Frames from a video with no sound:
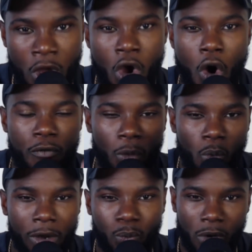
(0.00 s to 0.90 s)
over
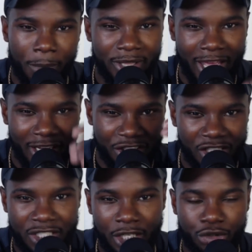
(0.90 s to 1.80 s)
one woman that had
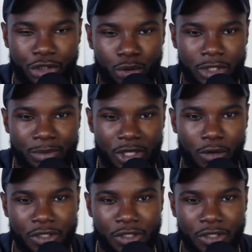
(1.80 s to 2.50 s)
just introduced themselves